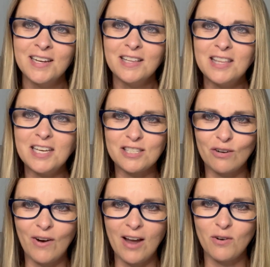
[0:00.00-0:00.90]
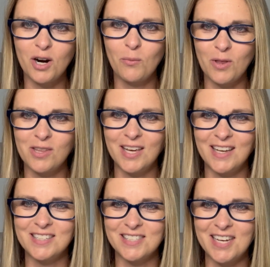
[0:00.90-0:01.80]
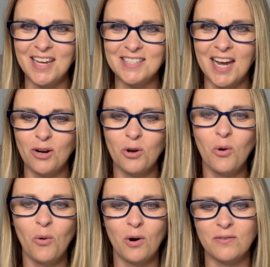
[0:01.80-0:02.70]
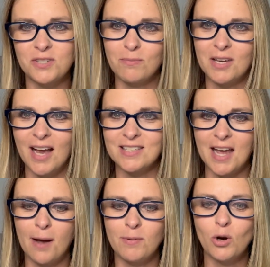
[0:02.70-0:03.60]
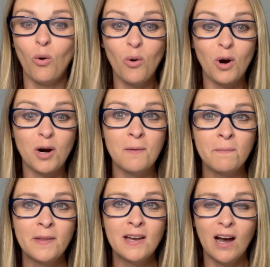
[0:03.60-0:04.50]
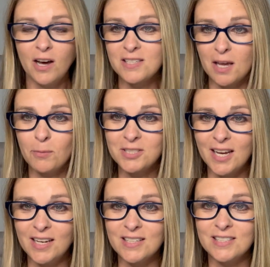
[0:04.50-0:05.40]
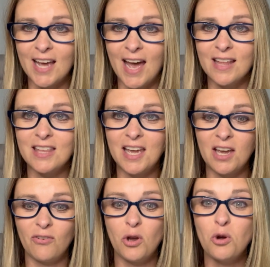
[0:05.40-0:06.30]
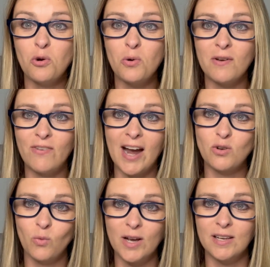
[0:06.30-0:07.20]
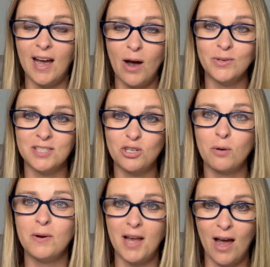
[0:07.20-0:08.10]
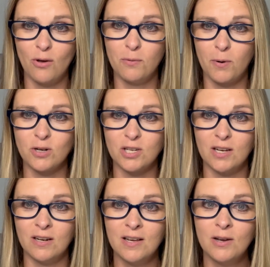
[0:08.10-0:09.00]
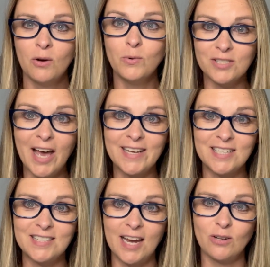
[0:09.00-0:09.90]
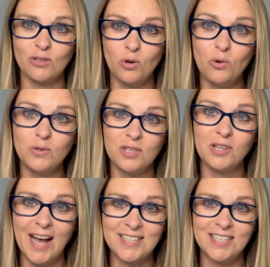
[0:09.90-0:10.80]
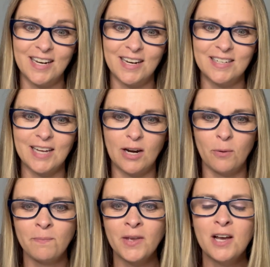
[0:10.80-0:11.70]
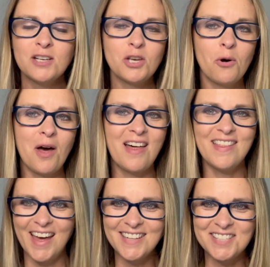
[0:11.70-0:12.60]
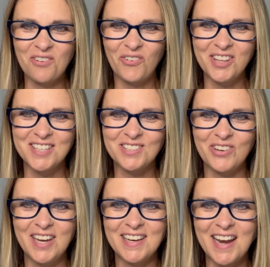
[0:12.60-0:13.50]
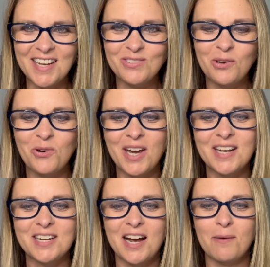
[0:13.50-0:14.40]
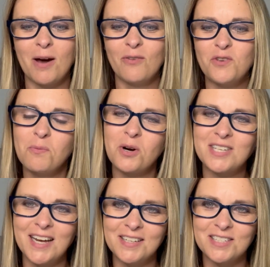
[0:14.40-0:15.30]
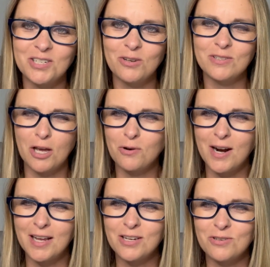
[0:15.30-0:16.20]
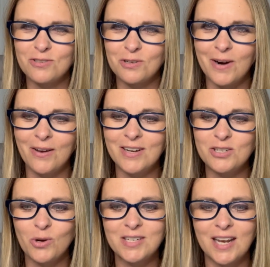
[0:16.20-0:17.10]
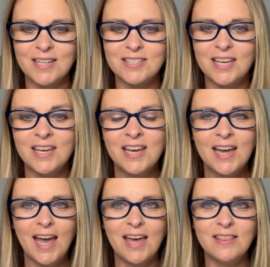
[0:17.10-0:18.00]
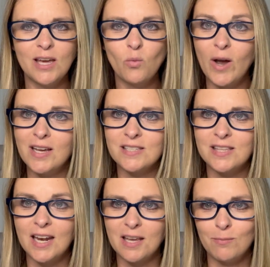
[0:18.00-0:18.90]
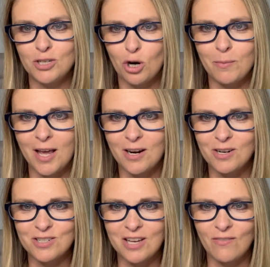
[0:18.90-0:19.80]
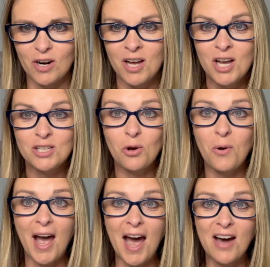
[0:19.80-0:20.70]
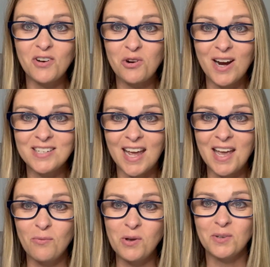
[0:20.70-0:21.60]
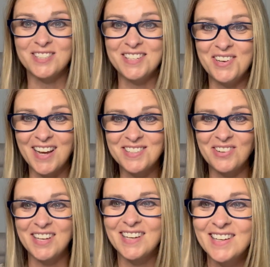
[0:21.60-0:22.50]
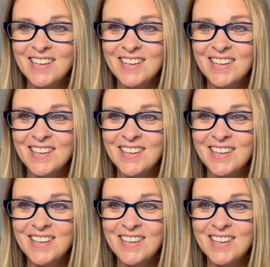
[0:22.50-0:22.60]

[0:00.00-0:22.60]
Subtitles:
the survivor and whether they get to stay in title, or if something has to happen, or on a simultaneous death, how it's determined how the person was last in title. So who was the last tenant in title. So that's it for this week. Next week, we're going to talk about a few more title issues, underwriting issues surrounding joint tenancy, and then ways that it can be terminated or severed. So have a great day, and we will see you next week.